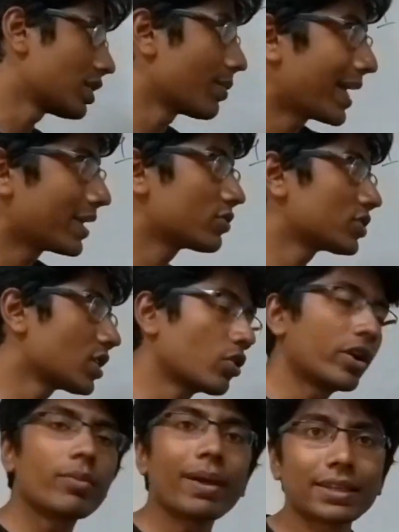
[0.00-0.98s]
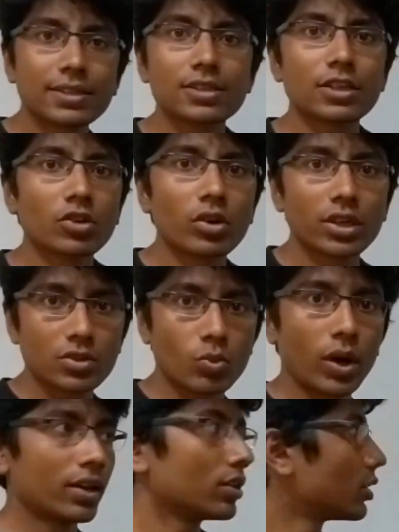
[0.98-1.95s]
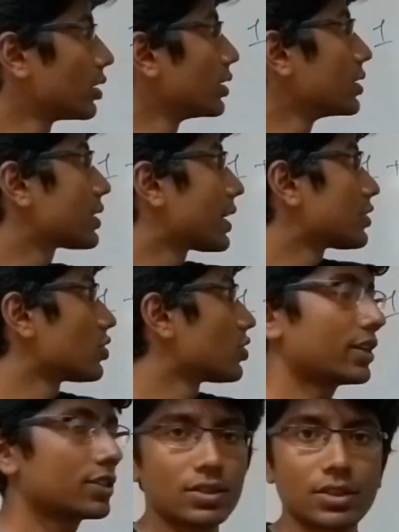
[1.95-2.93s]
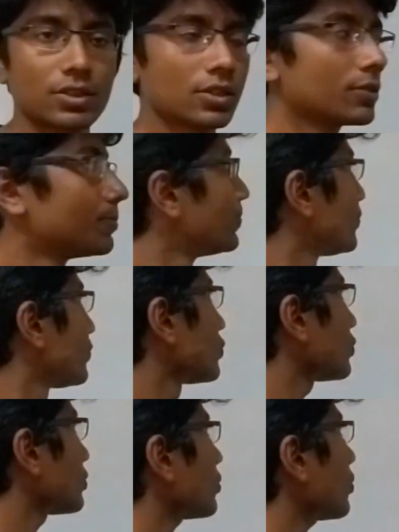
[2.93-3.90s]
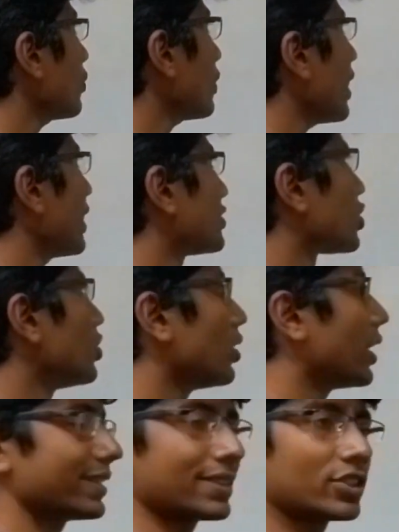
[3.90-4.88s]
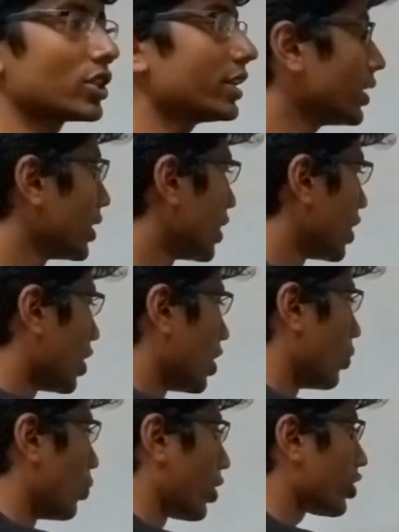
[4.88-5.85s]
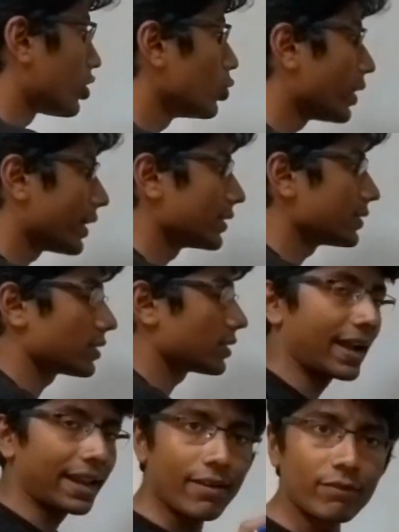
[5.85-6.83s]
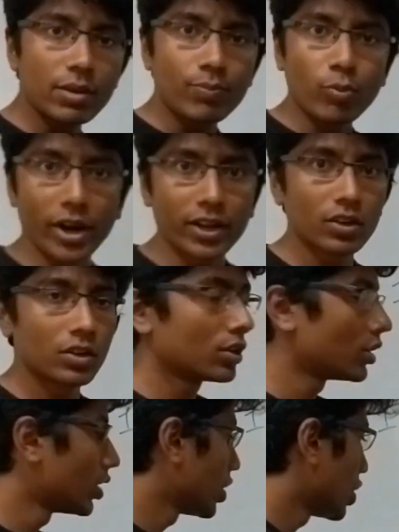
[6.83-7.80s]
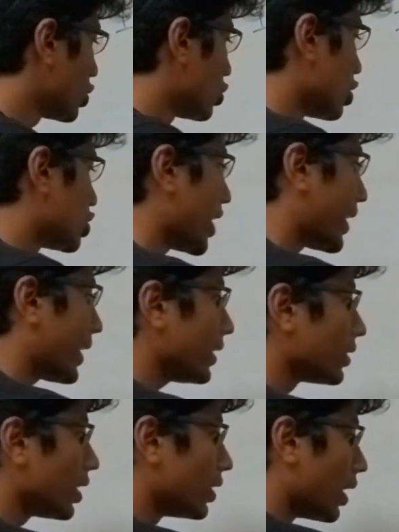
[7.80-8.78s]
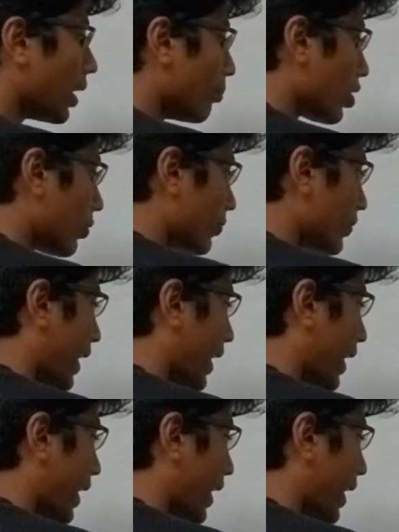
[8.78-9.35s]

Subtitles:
subarrays which are going to make this 0 is 1 in this case. So that is this. And so essentially what you're doing is at every point, you're checking the number of